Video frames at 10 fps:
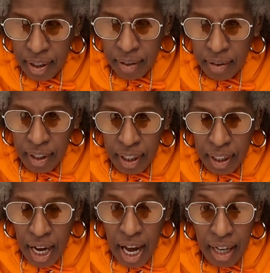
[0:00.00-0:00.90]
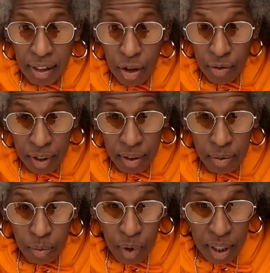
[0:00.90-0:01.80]
thing. I had COVID
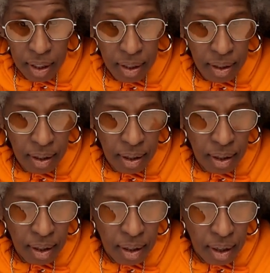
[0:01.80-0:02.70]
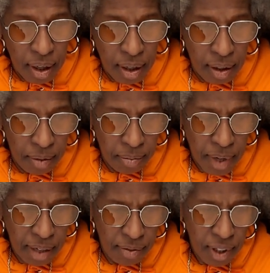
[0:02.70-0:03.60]
once um,
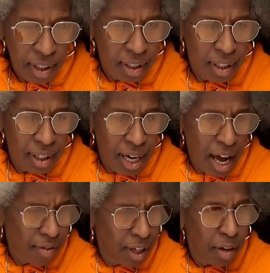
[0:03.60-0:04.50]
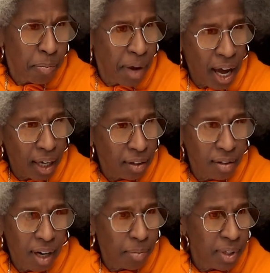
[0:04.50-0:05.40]
and really didn't have an impact. You
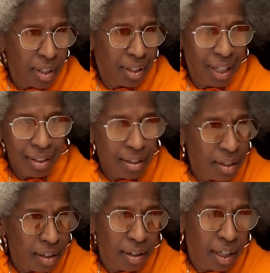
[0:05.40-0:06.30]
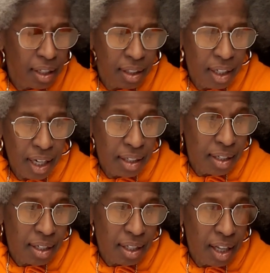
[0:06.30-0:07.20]
know, I wasn't like sick or anything. Mm-hmm. I
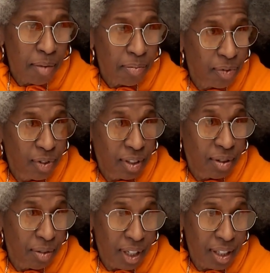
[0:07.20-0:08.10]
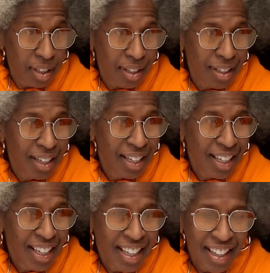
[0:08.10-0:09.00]
just mm-hmm. slept for two days,
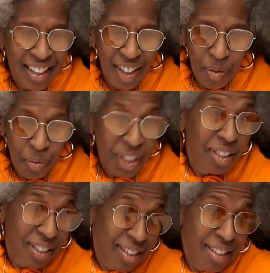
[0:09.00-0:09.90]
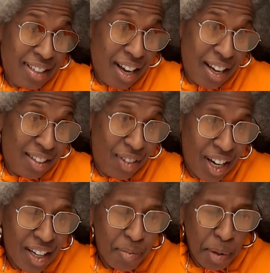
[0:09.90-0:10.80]
mm-hmm. um, which is a sign,
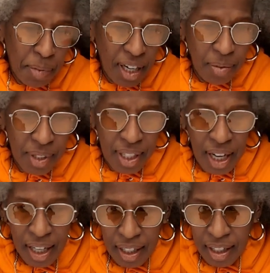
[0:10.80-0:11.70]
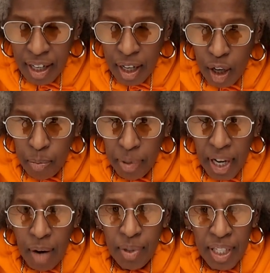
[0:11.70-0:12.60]
right? My yeah. body was tired. But
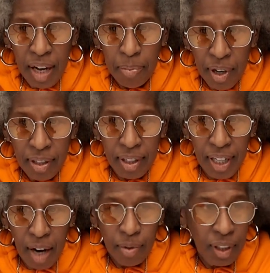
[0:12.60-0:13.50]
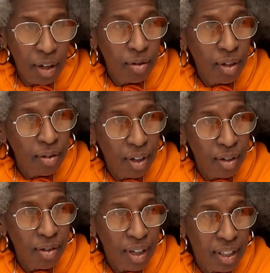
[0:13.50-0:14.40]
I was that person. I would go, go,
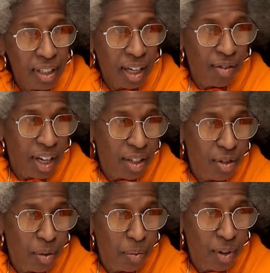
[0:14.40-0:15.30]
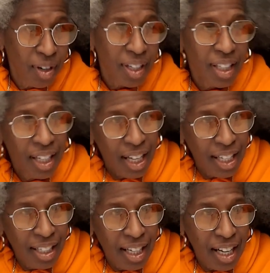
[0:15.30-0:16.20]
go until I ran into a wall, and
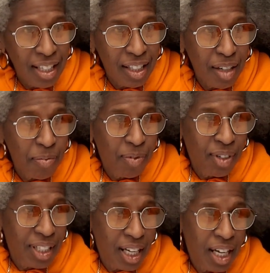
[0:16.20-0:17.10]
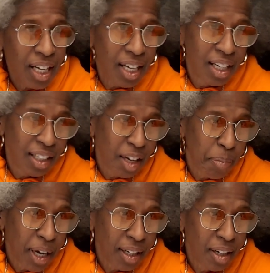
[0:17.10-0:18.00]
then I sleep for a day, mm-hmm. and then mm-hmm. get
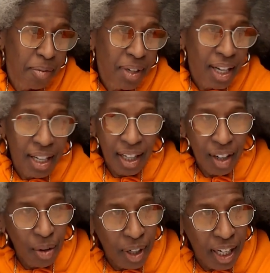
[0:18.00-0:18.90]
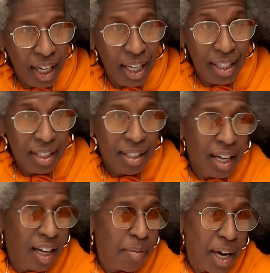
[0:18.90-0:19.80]
back up, and then go again at the
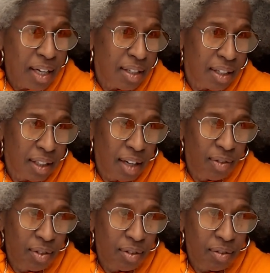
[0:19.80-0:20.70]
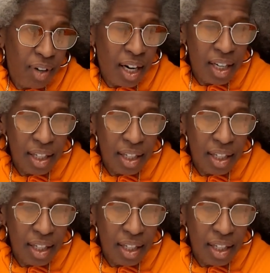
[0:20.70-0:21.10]
same energy level. Can't right? do that